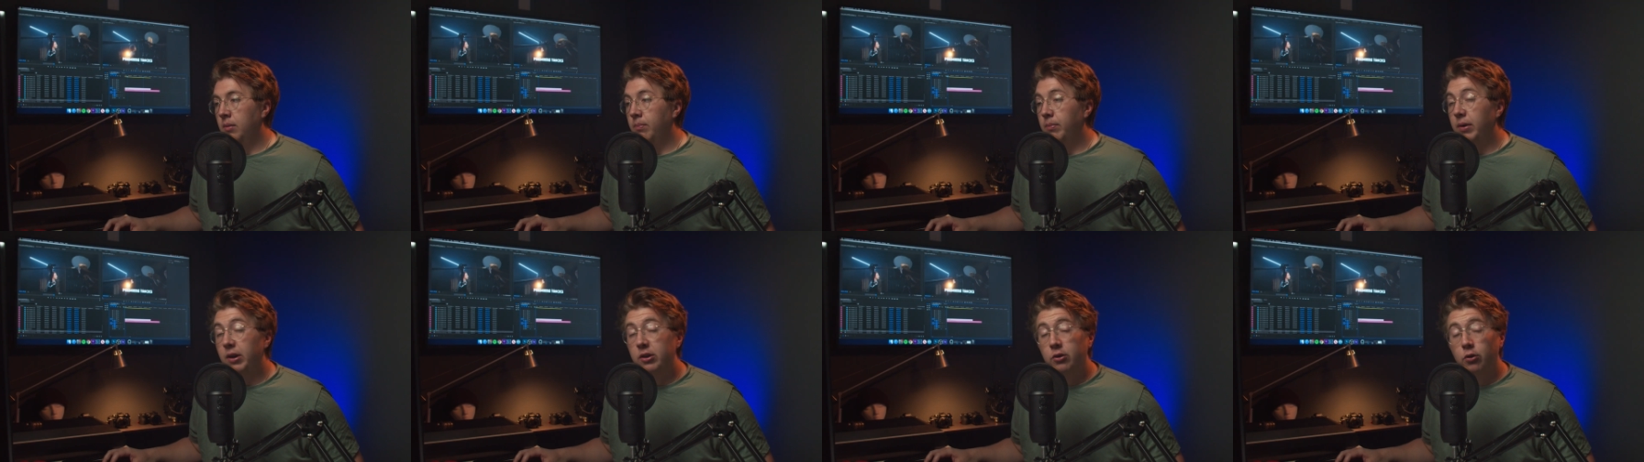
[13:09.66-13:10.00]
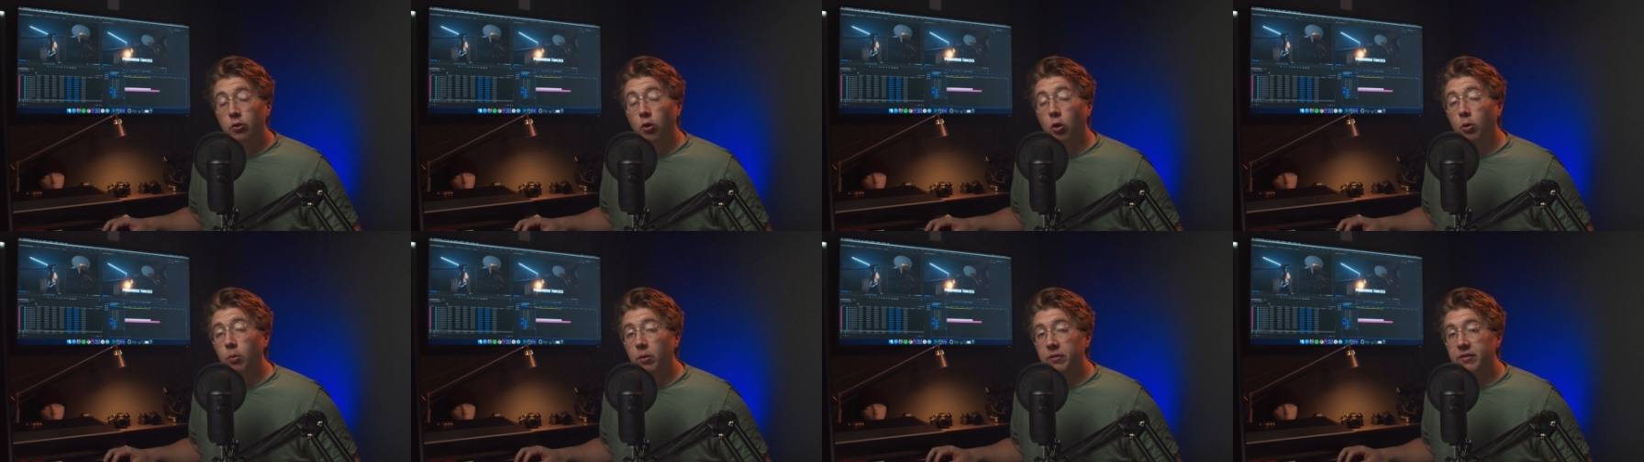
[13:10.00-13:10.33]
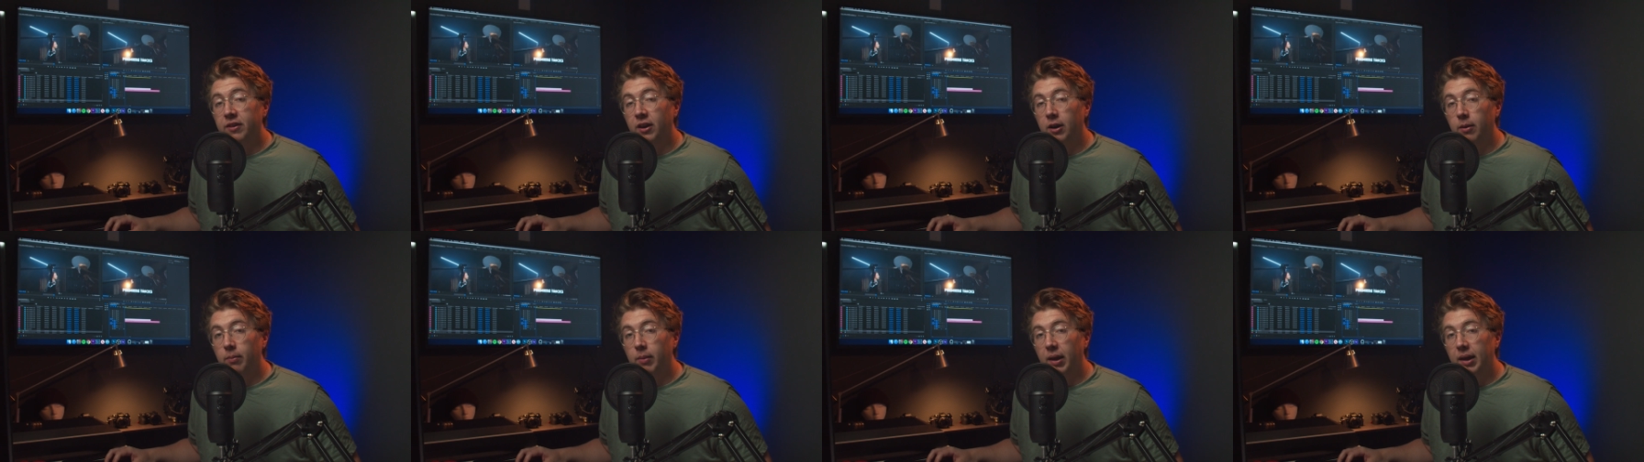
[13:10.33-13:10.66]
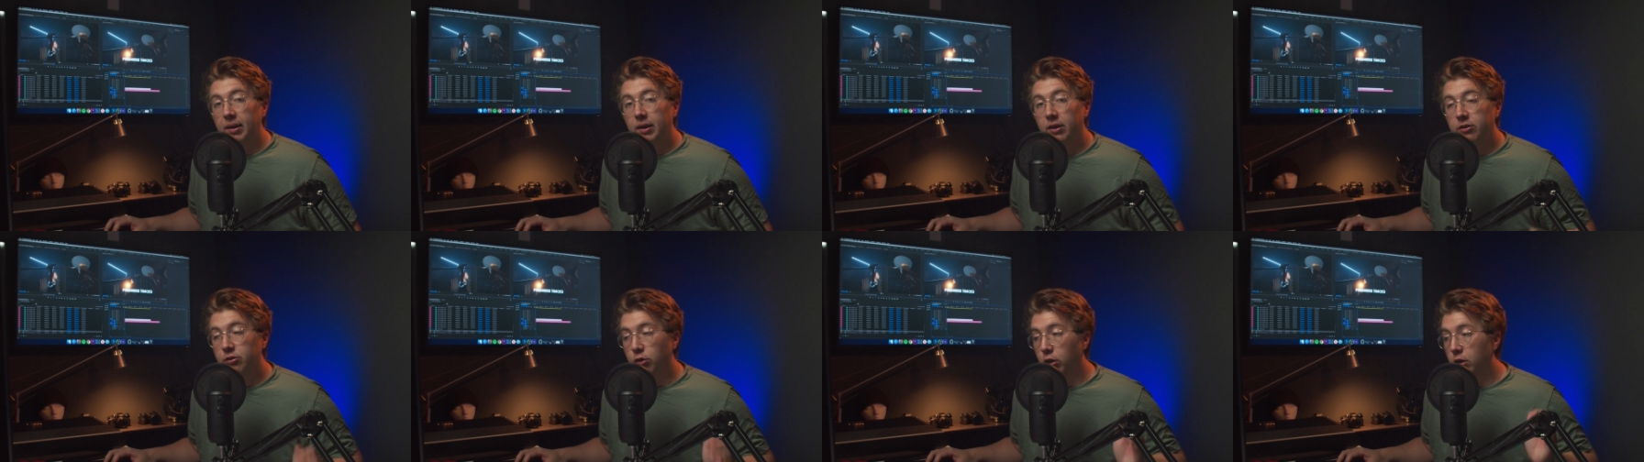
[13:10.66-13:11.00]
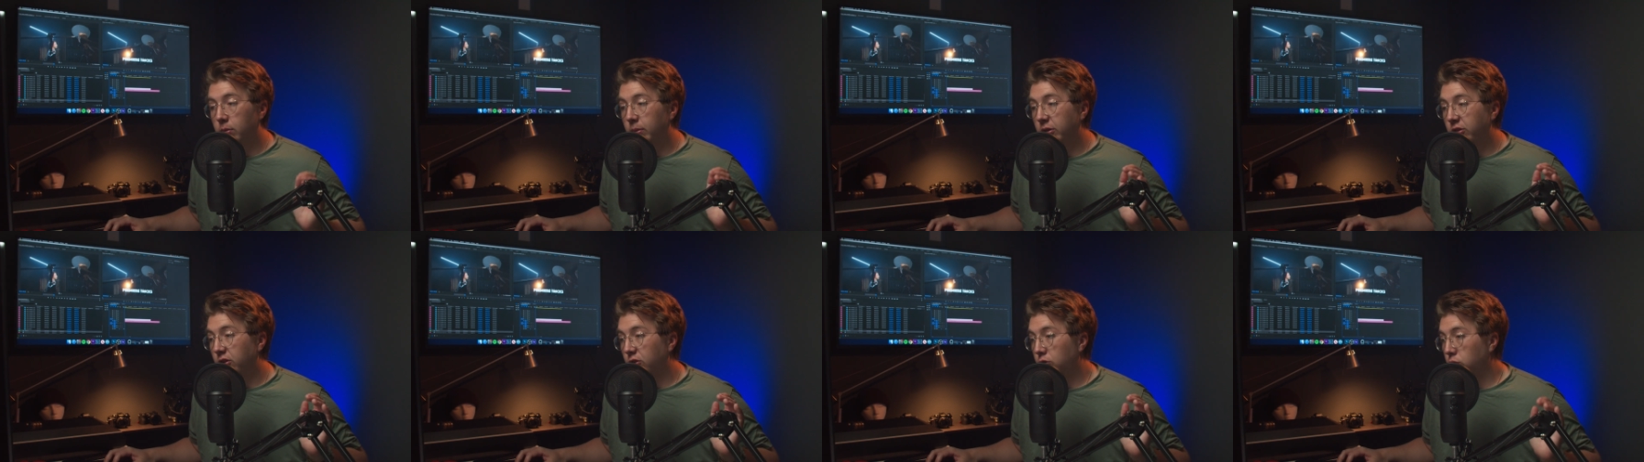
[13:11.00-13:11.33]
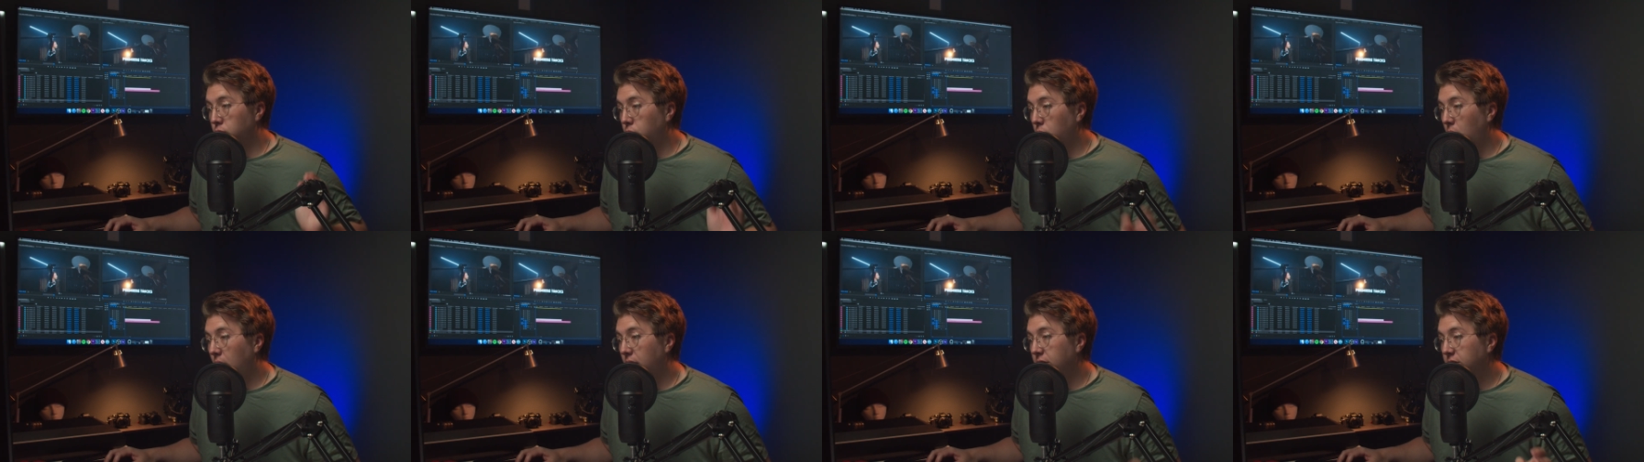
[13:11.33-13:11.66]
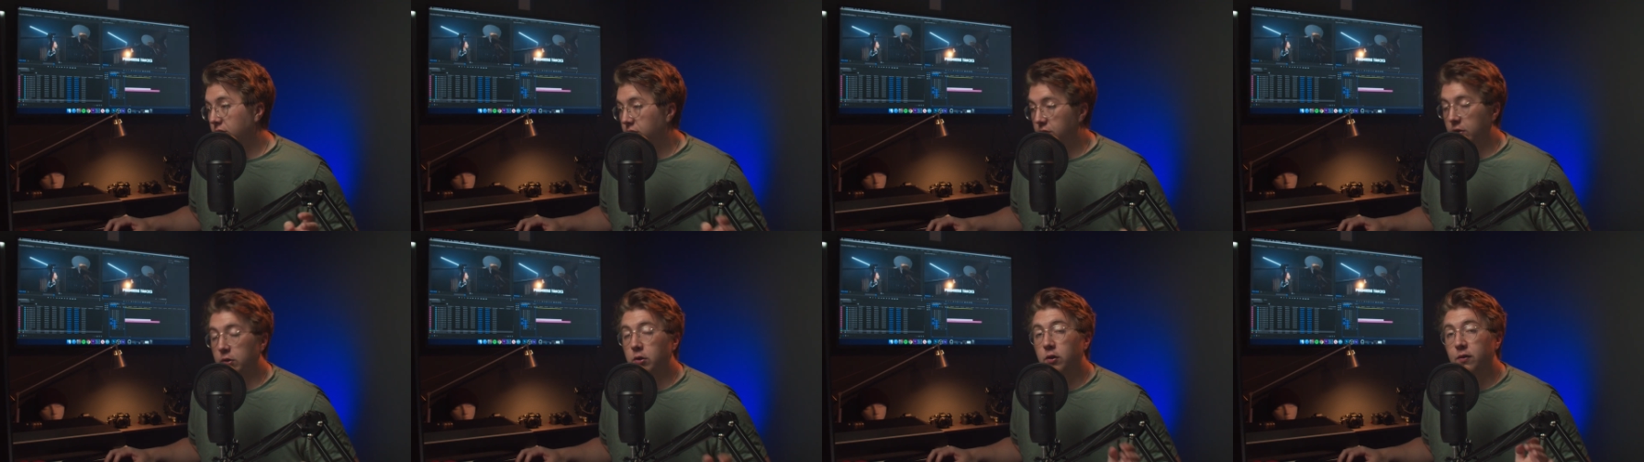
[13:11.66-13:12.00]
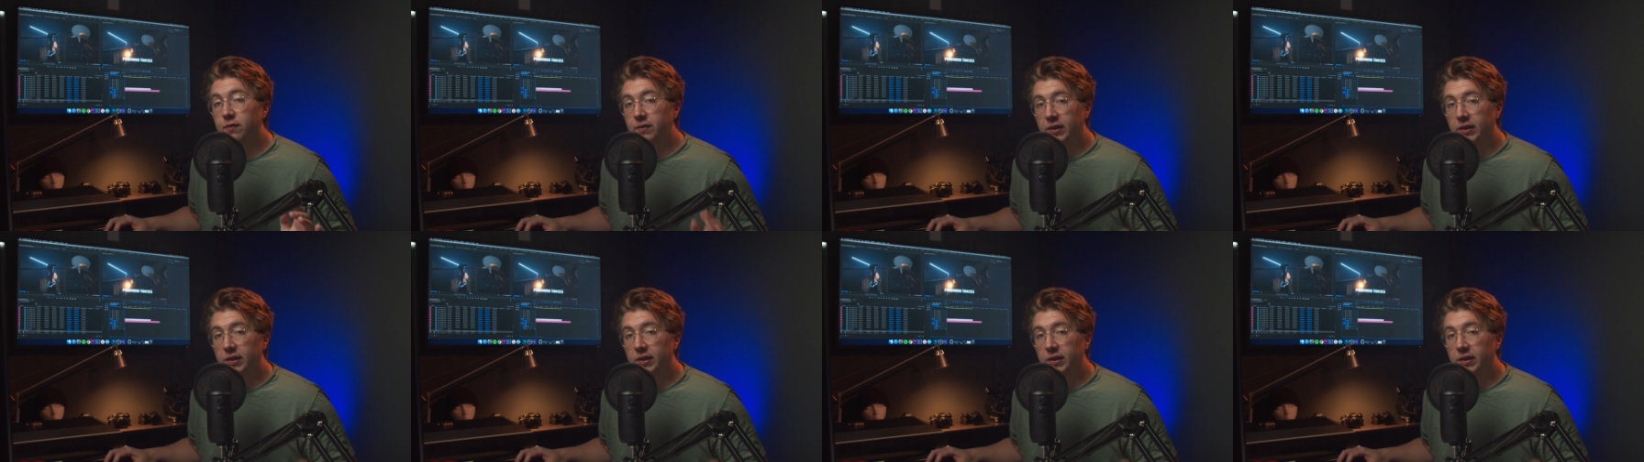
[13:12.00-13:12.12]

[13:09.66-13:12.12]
but in your normal timeline, it's going to be just one single